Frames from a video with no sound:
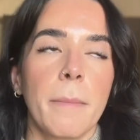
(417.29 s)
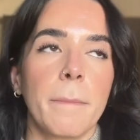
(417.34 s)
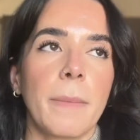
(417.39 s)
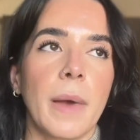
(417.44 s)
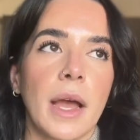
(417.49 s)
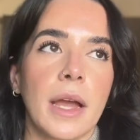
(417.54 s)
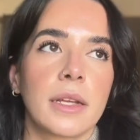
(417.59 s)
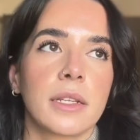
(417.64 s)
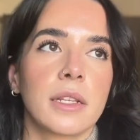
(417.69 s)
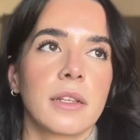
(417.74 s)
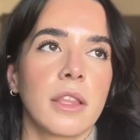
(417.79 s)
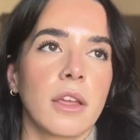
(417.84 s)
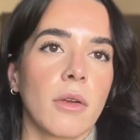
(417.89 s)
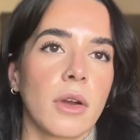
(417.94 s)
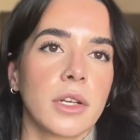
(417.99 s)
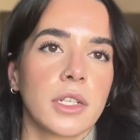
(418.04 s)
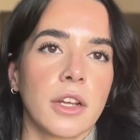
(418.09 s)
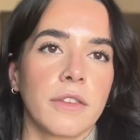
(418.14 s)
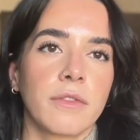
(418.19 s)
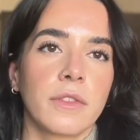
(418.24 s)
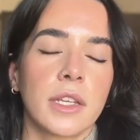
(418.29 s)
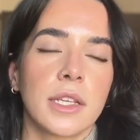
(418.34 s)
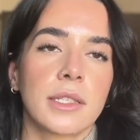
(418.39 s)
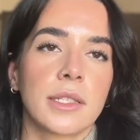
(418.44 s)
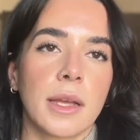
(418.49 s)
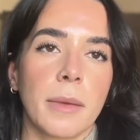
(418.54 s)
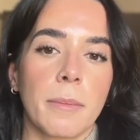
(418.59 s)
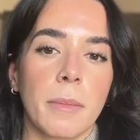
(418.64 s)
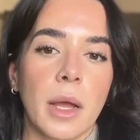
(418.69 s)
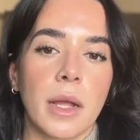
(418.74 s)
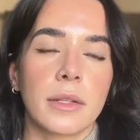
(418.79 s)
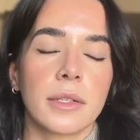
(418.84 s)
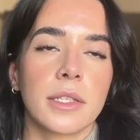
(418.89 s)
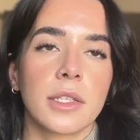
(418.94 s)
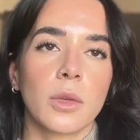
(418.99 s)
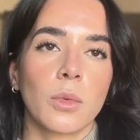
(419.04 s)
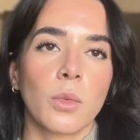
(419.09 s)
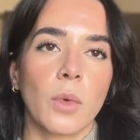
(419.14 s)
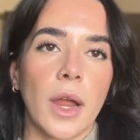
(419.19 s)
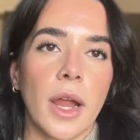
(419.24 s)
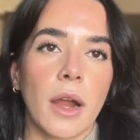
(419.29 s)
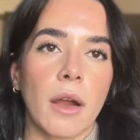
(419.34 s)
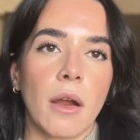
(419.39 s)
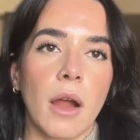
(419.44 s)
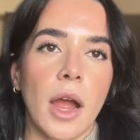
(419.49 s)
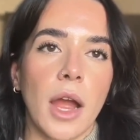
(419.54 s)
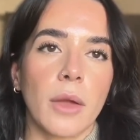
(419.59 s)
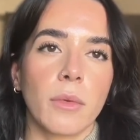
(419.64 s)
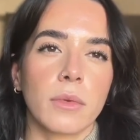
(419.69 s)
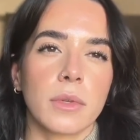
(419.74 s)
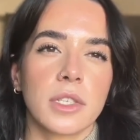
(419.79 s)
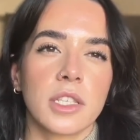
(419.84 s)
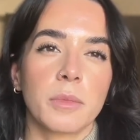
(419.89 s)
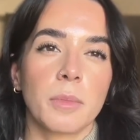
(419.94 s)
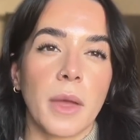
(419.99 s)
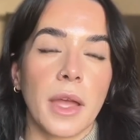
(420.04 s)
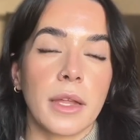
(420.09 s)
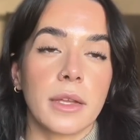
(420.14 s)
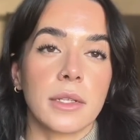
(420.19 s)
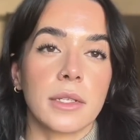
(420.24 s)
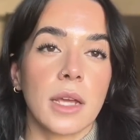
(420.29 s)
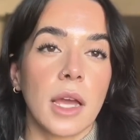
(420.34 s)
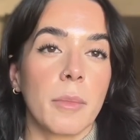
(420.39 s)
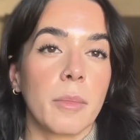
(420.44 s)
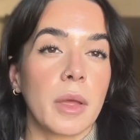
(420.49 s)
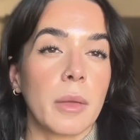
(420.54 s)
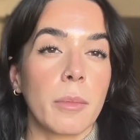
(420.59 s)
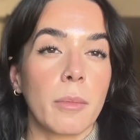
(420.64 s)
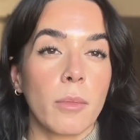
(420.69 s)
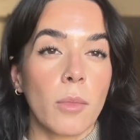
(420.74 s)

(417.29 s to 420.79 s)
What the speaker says: But there are definitely some months where I will spend a bit